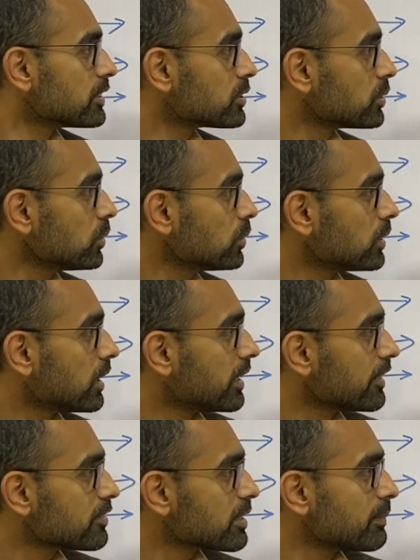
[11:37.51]
So
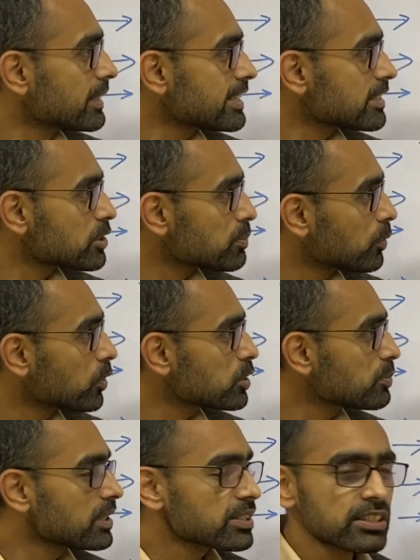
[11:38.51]
if somebody is a sports
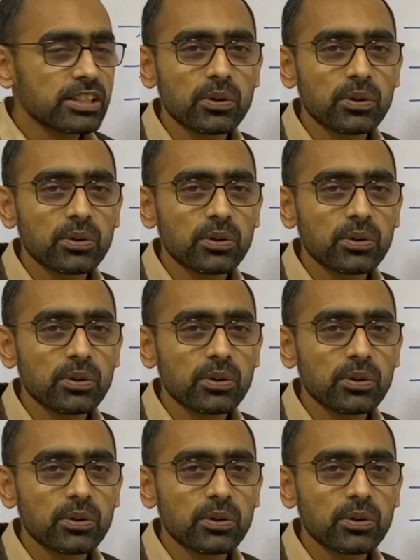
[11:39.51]
person,